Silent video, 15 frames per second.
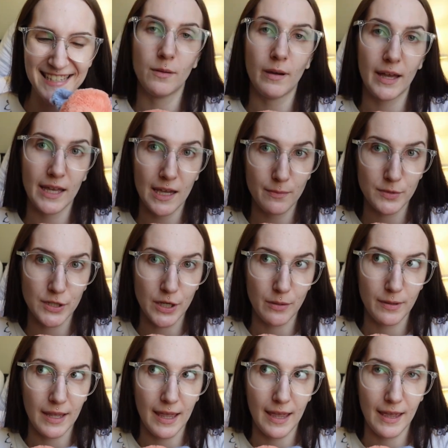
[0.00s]
So I kept
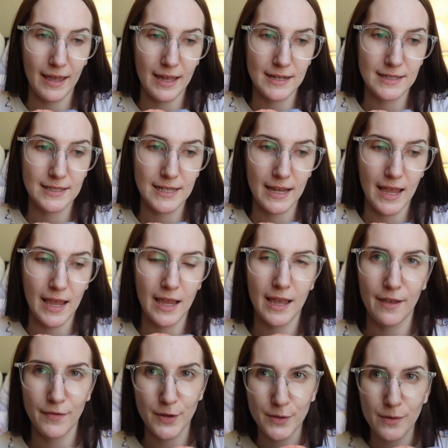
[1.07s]
joking and singing.
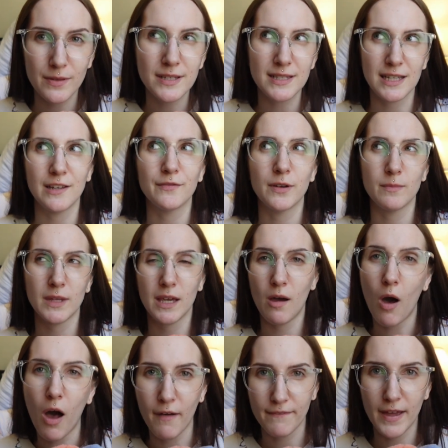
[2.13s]
If you know the scene from The
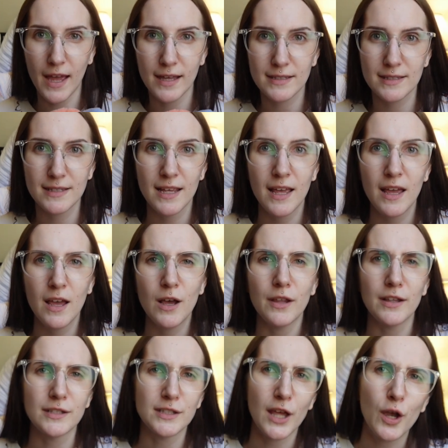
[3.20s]
Office,
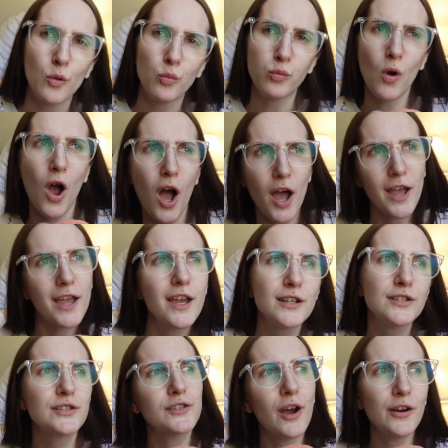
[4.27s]
that's like, Ryan
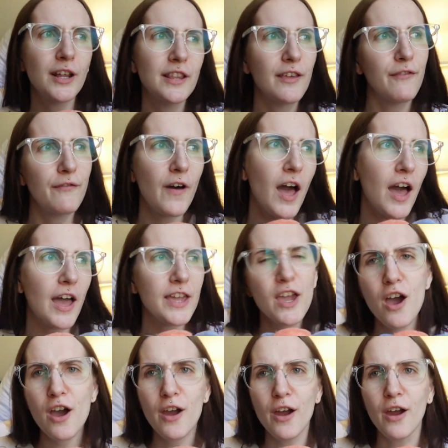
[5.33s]
started the
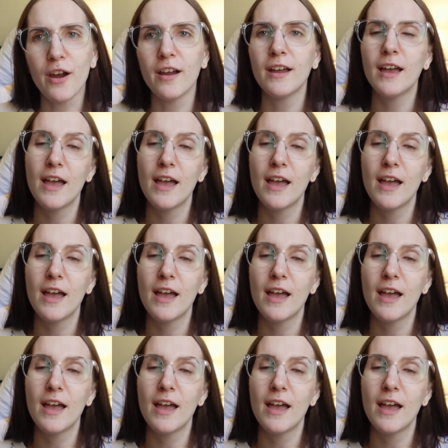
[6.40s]
fire.